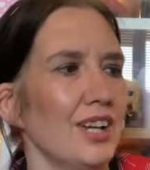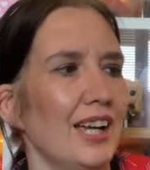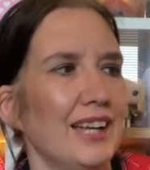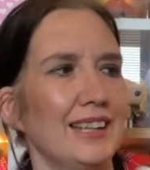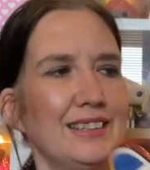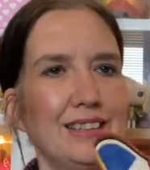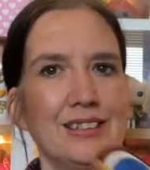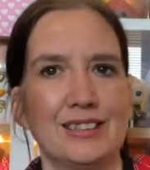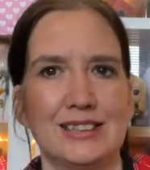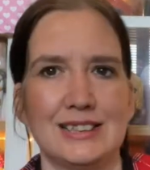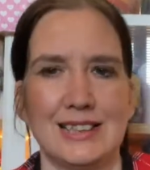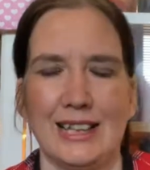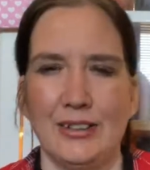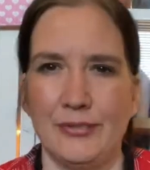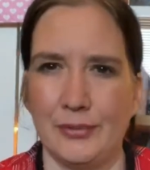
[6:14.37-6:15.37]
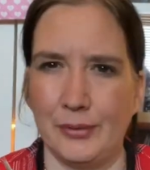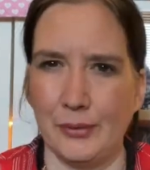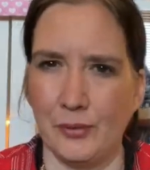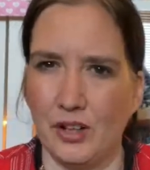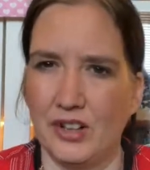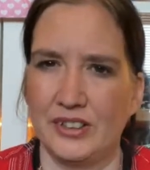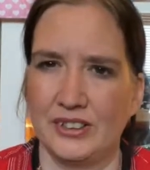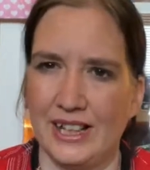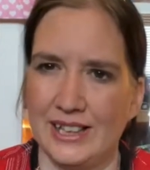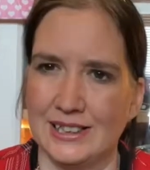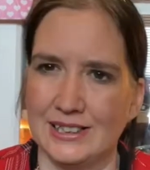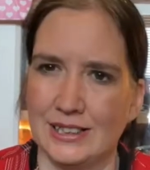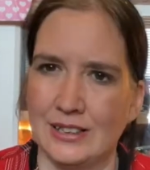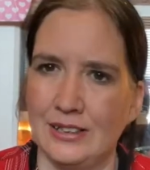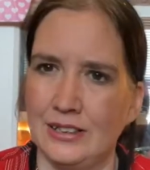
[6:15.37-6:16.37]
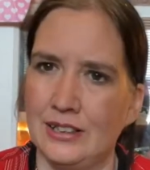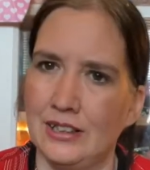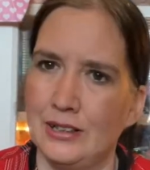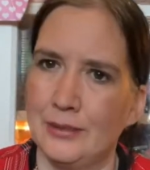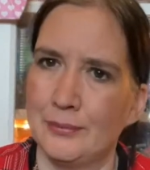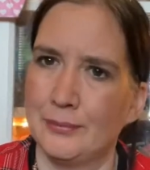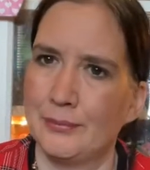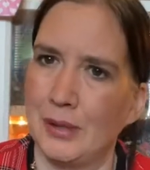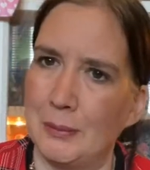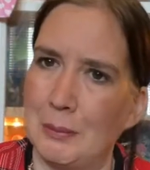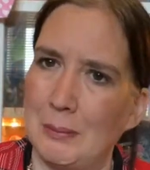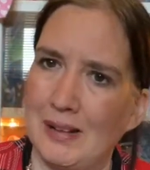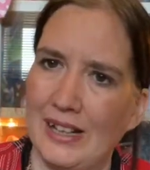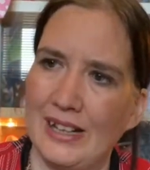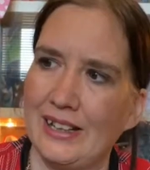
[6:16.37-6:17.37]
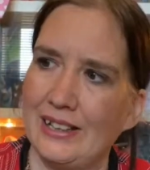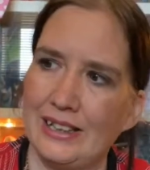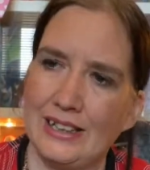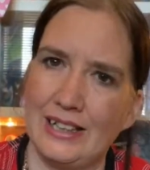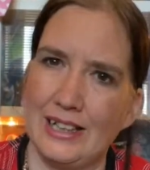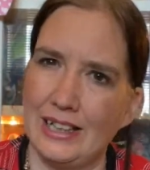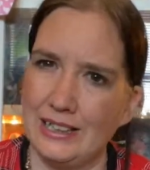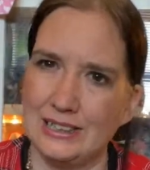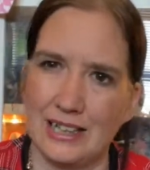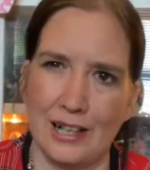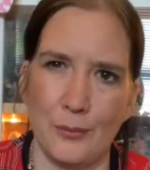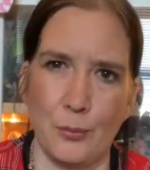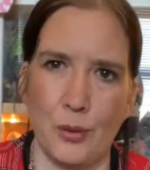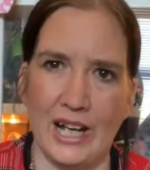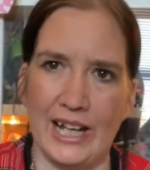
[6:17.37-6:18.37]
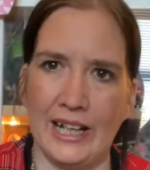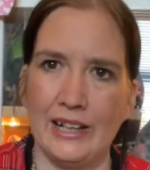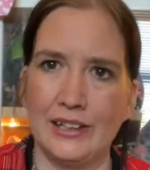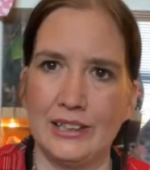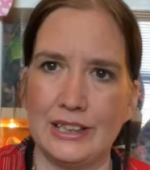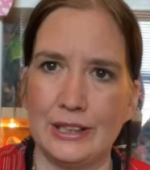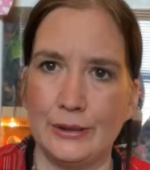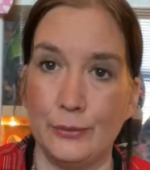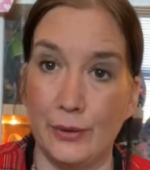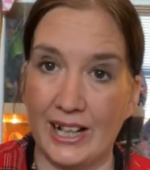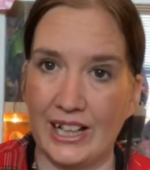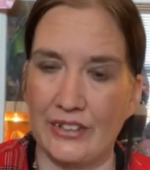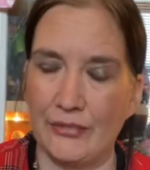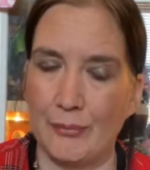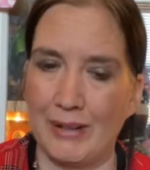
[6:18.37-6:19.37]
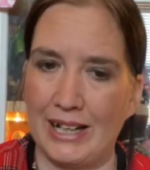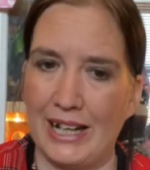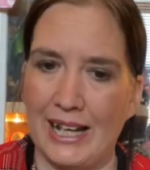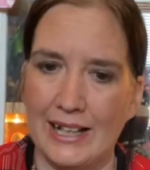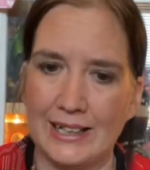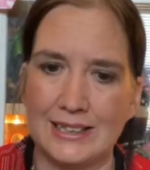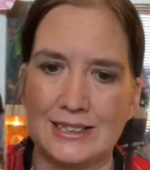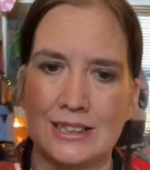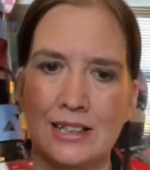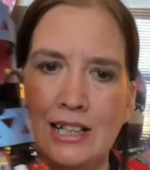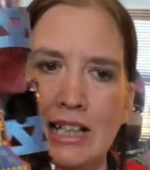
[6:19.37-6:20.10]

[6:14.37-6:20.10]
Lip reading: as you could see from the walk test, probably, these are way too wide for my legs.